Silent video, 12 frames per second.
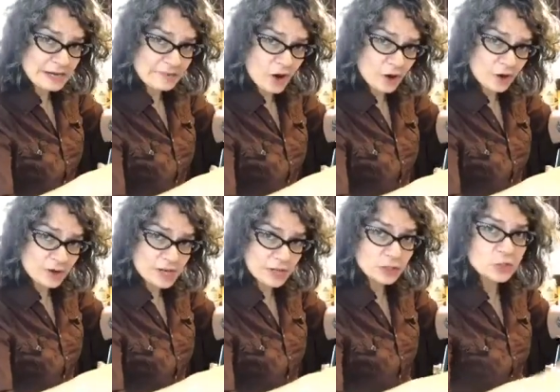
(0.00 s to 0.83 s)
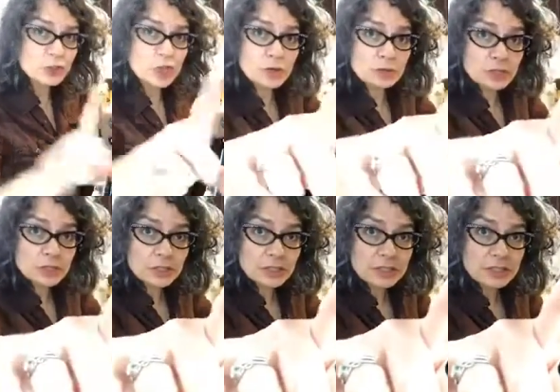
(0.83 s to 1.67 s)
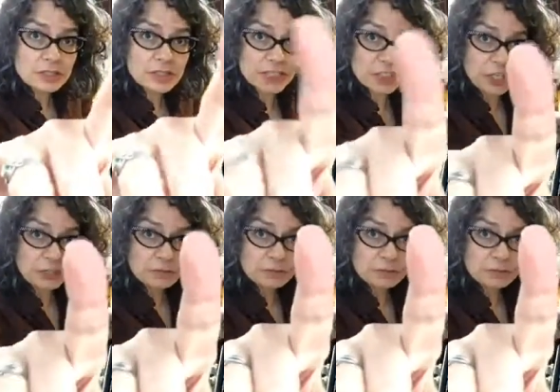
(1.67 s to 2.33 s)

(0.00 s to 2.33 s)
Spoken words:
of hard. Don't touch it.